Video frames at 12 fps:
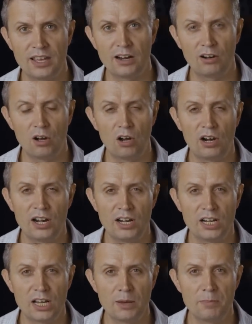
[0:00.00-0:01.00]
there are a
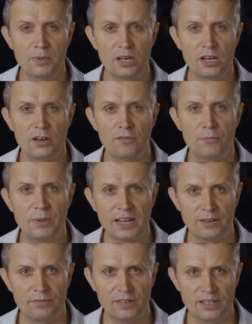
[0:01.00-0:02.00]
number of
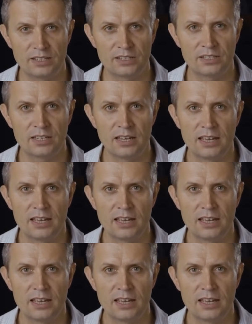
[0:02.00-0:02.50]
benefits.